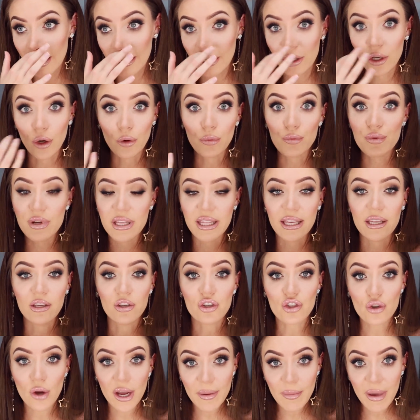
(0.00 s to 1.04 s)
you know, really
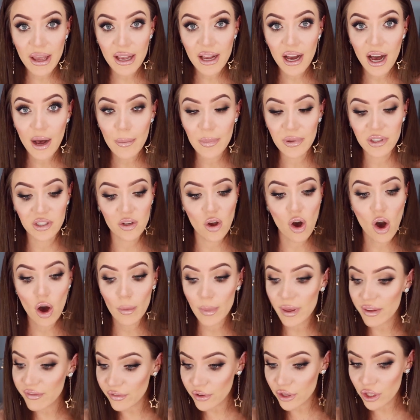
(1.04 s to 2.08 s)
enjoy makeup, it's a
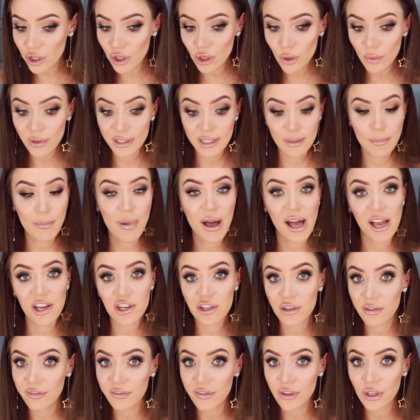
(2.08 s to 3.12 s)
hobby for you, it's a
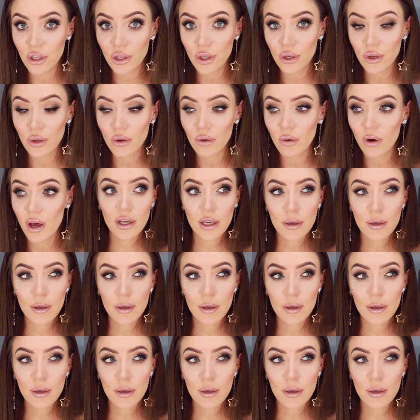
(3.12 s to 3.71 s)
passion for you,